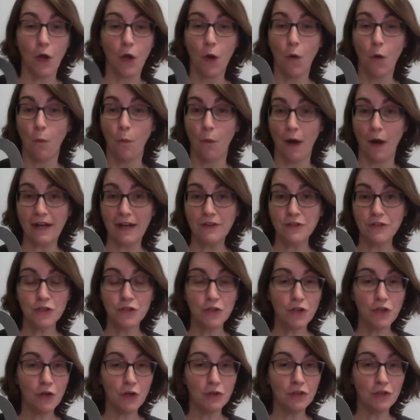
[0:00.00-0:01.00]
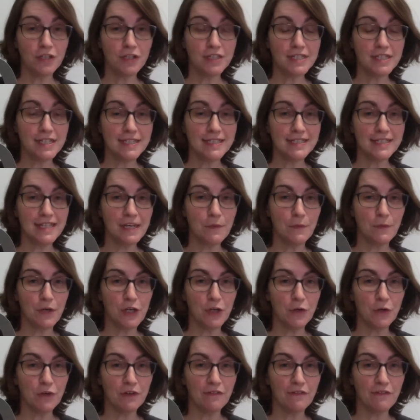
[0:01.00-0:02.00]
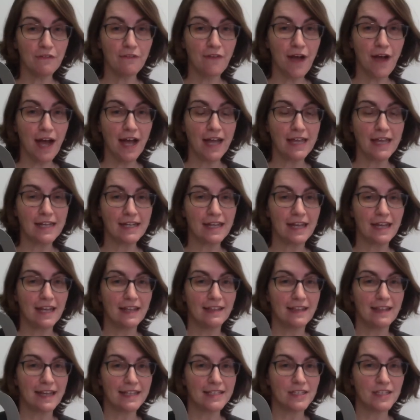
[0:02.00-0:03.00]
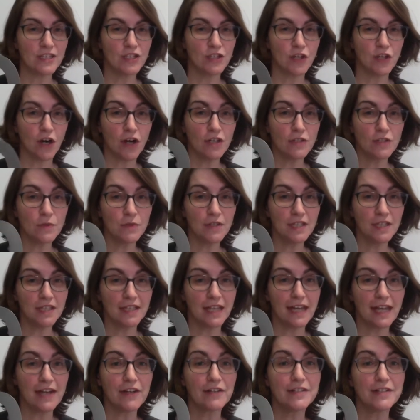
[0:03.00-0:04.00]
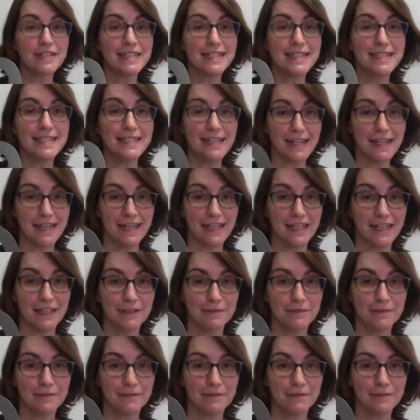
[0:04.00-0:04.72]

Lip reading: Why don't you go look to see what you can find that starts with the letter D?